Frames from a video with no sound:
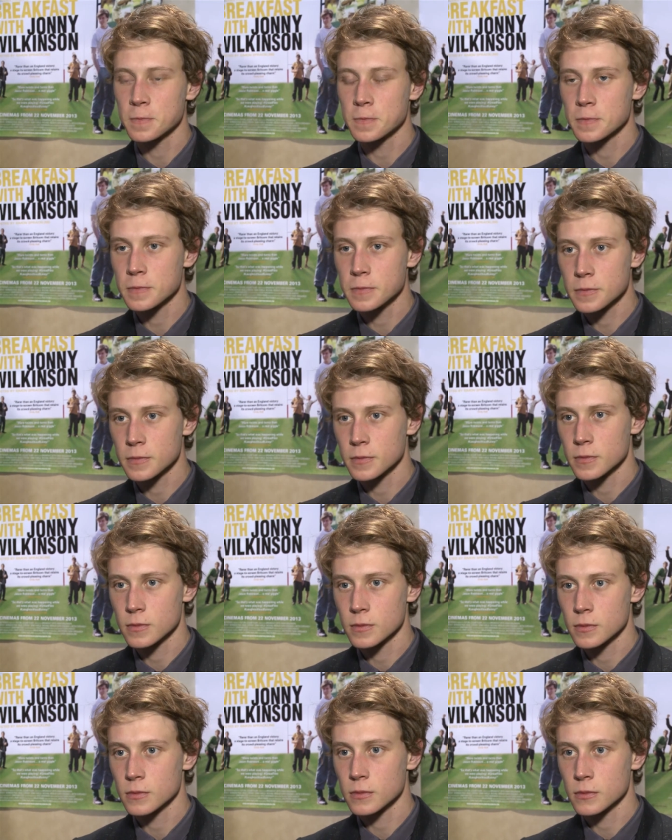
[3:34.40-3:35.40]
What's the next
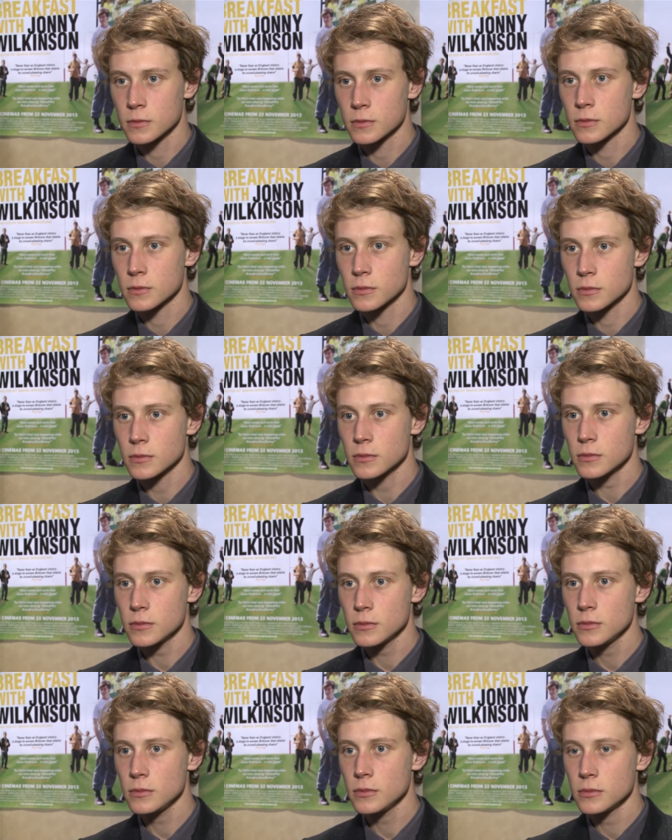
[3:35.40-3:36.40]
challenge for you at the moment?
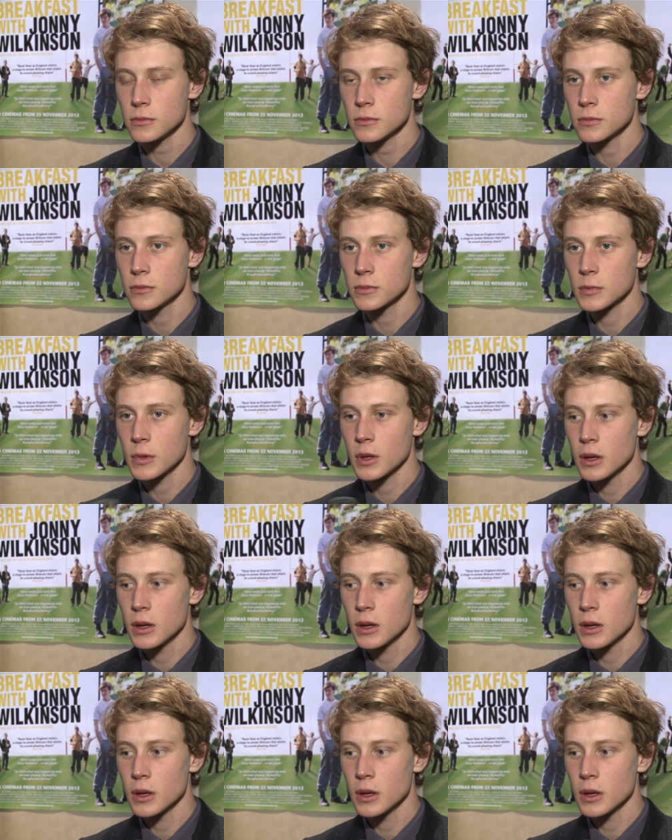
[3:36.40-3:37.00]
What's coming up next?